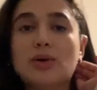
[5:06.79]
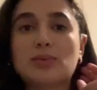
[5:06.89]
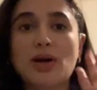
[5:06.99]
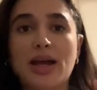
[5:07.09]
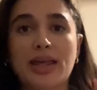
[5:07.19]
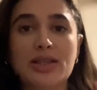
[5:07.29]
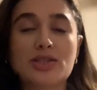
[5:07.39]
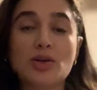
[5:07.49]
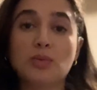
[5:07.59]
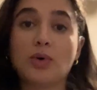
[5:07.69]

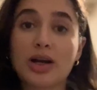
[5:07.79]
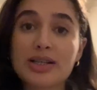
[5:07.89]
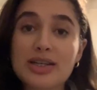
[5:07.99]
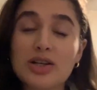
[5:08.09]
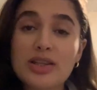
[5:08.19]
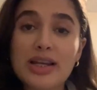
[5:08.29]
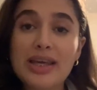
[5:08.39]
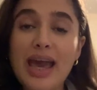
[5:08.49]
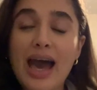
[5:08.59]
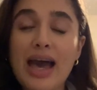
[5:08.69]
Ryan's work dinner that he
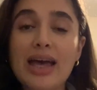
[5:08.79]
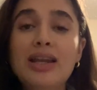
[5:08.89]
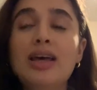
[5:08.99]
had